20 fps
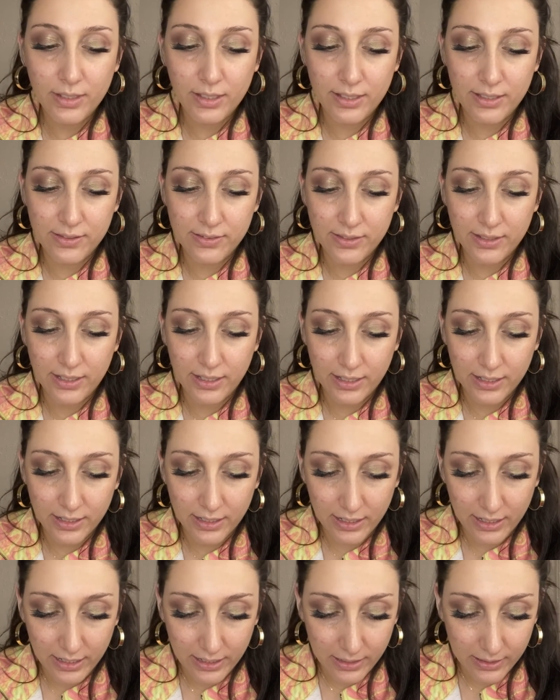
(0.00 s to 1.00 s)
is the
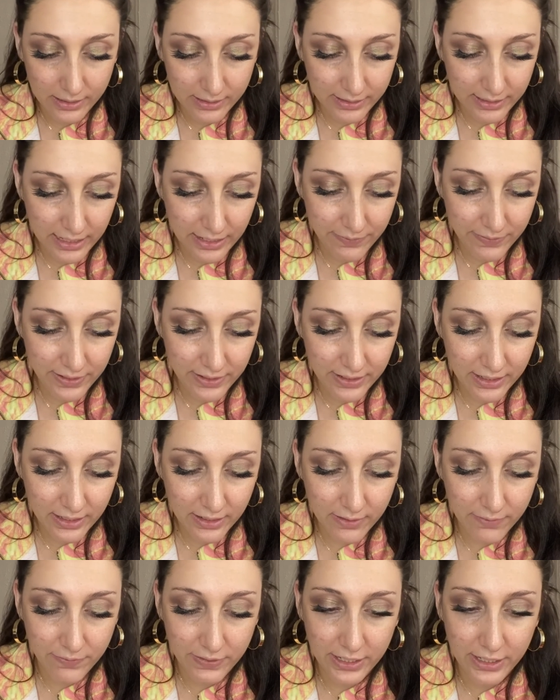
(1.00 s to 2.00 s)

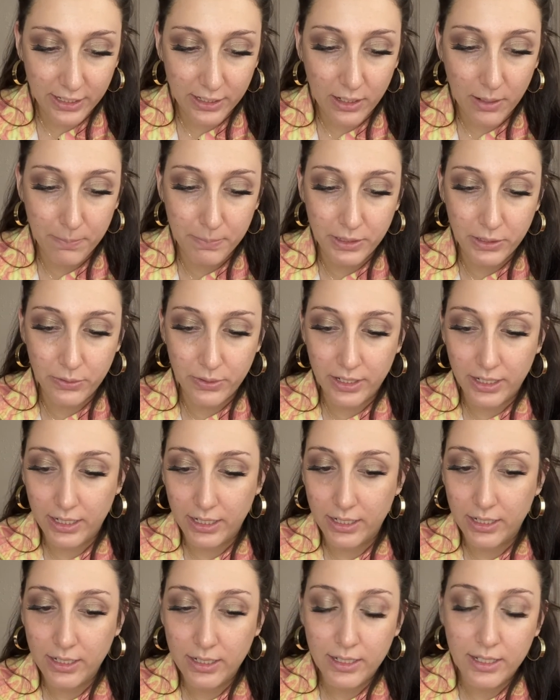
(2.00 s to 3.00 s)
KVD Vegan Beauty